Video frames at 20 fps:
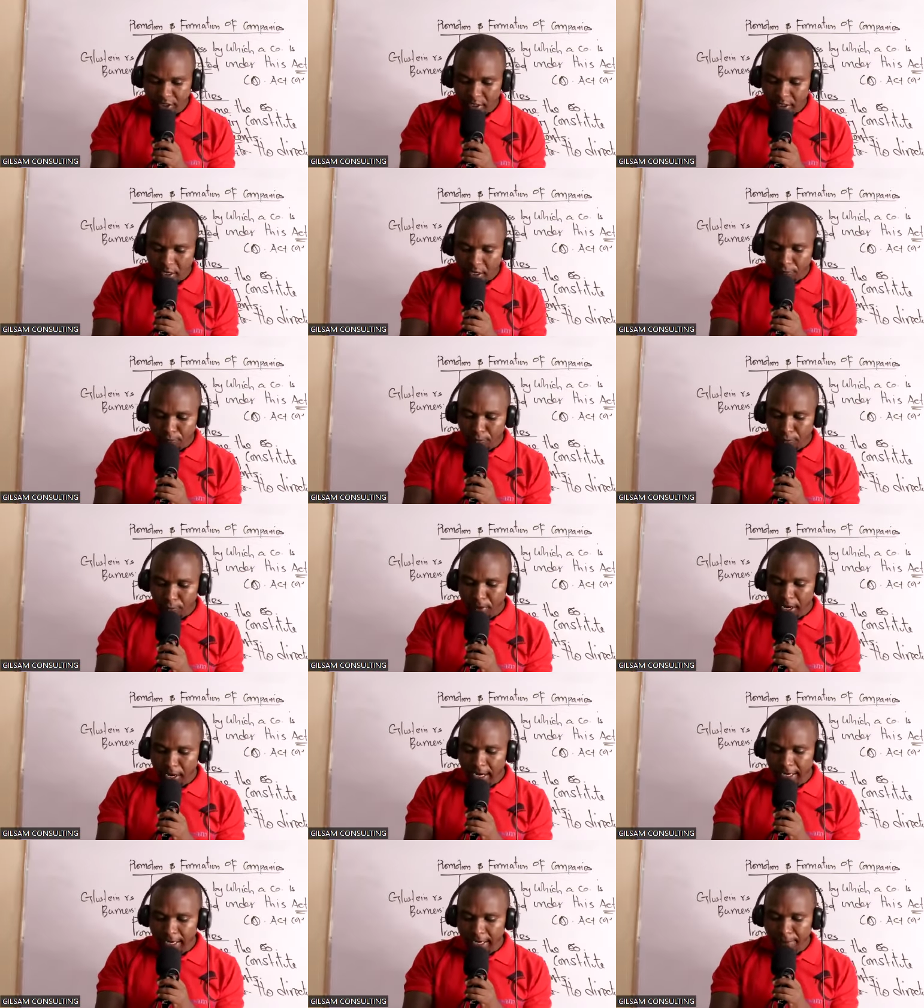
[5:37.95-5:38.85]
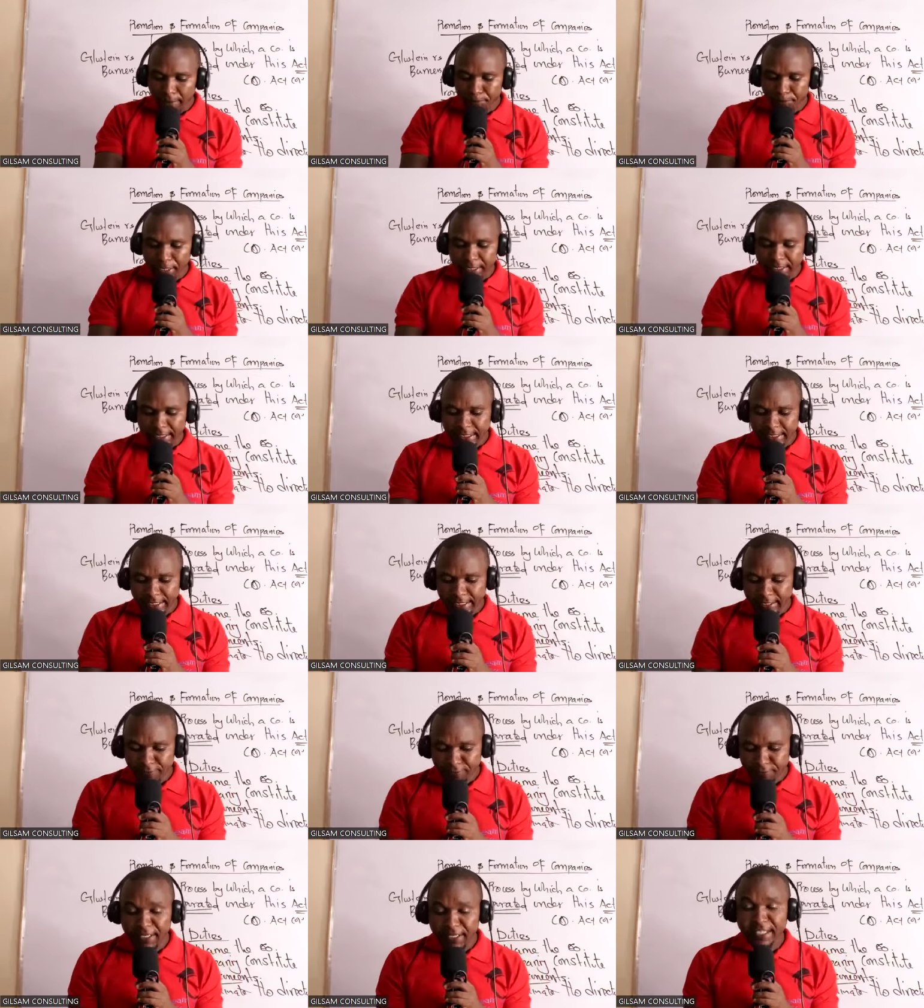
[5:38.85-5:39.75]
from a company in
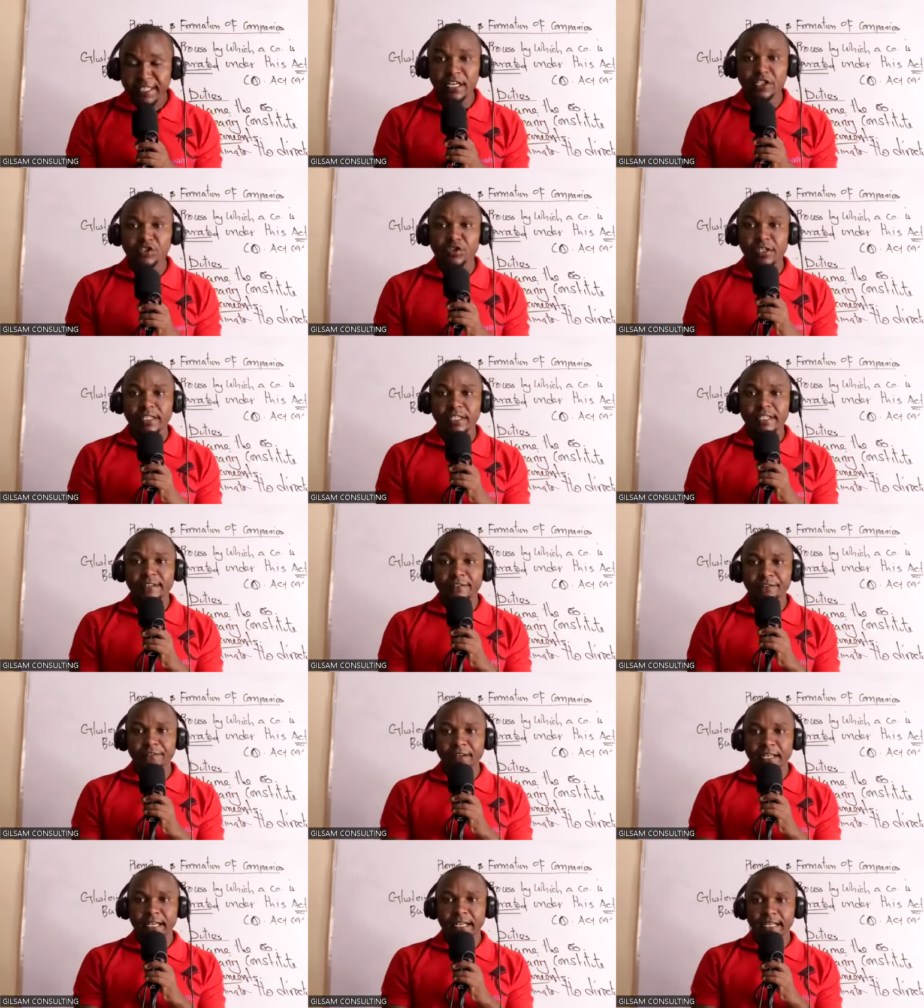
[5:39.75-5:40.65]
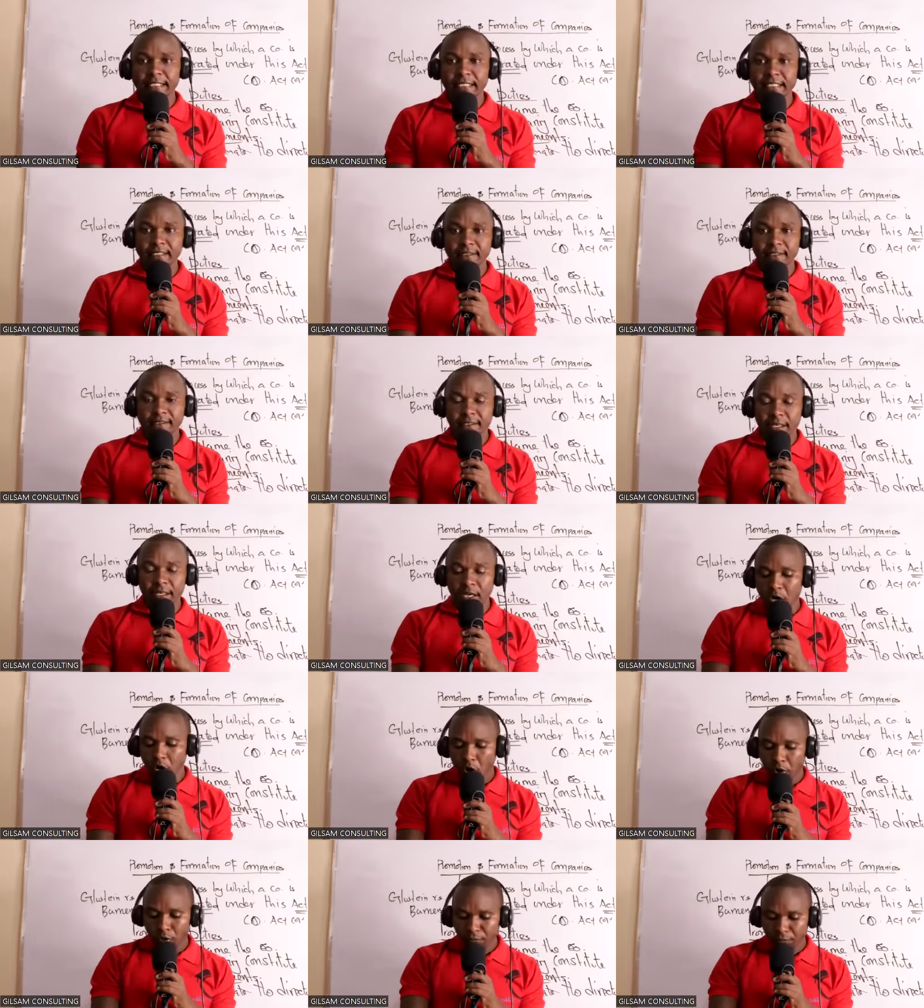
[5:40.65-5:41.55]
financial difficulties
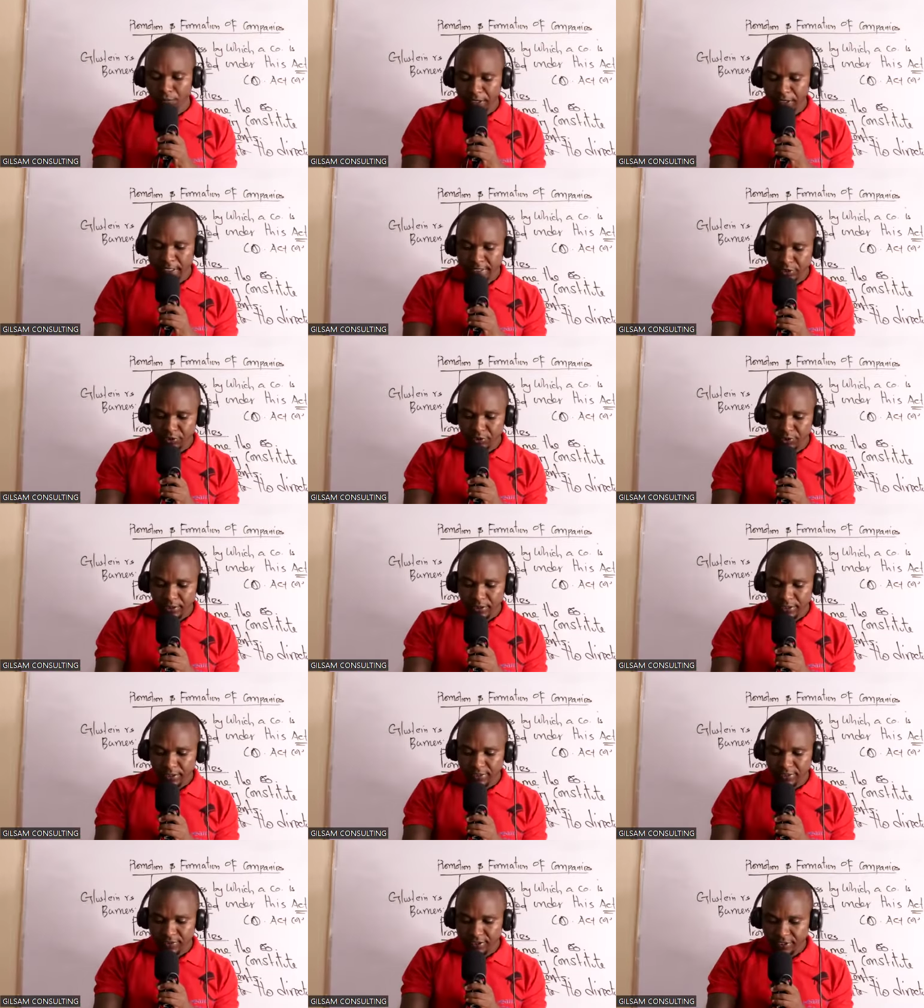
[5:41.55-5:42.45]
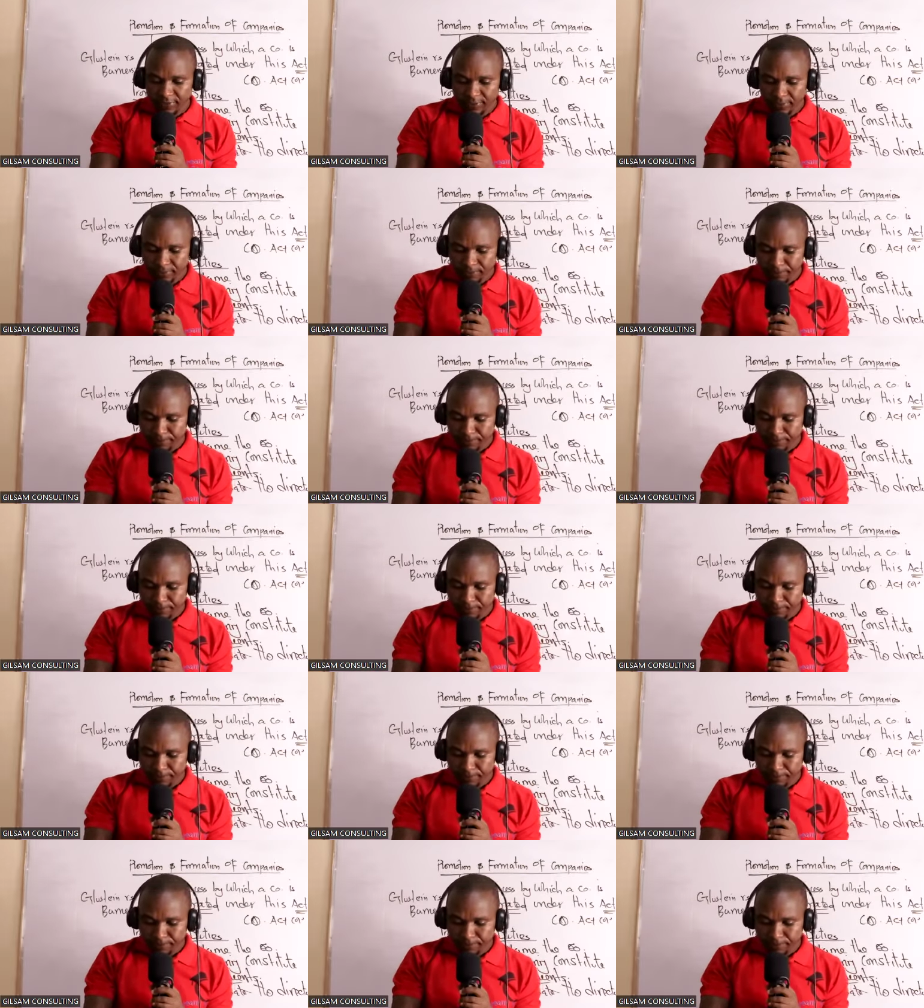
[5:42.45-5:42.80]
or financial distress.